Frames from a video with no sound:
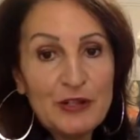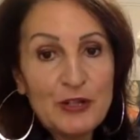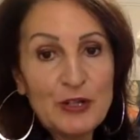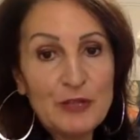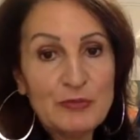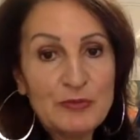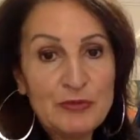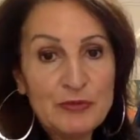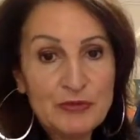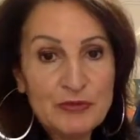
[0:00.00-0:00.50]

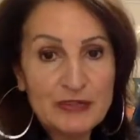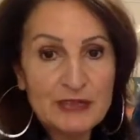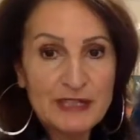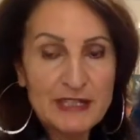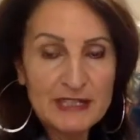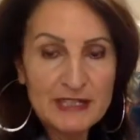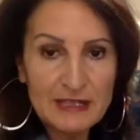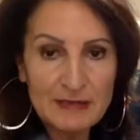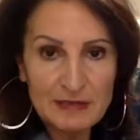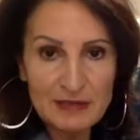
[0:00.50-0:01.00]
open because
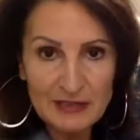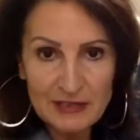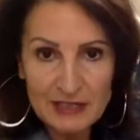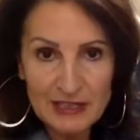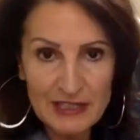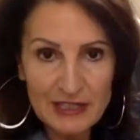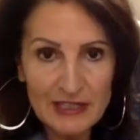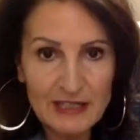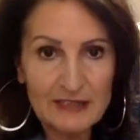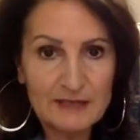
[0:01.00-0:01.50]
that's something that
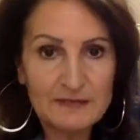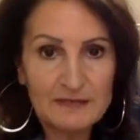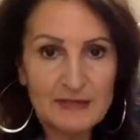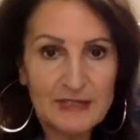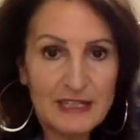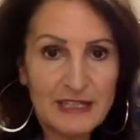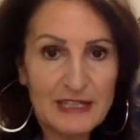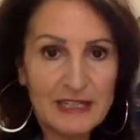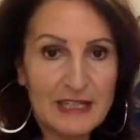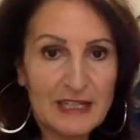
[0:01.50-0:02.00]

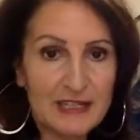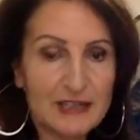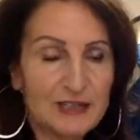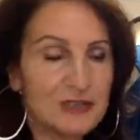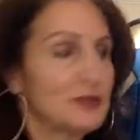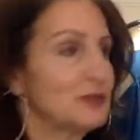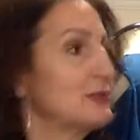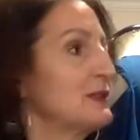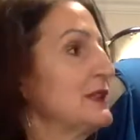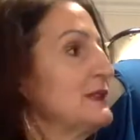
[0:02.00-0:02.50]
I like
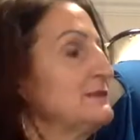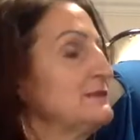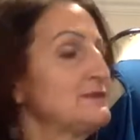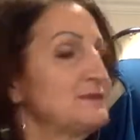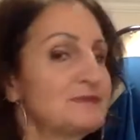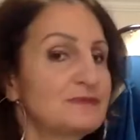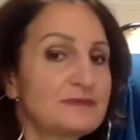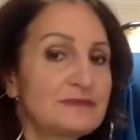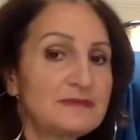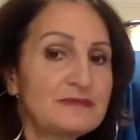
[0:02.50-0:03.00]
to wear.
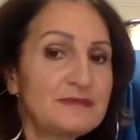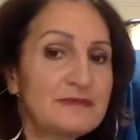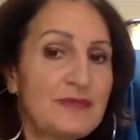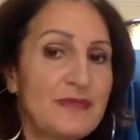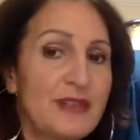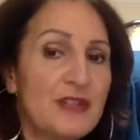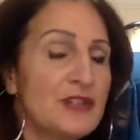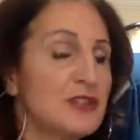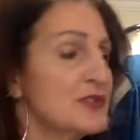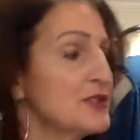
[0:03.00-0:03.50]

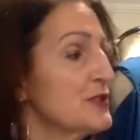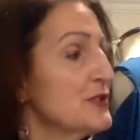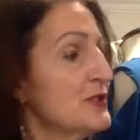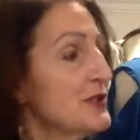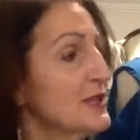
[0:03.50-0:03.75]
So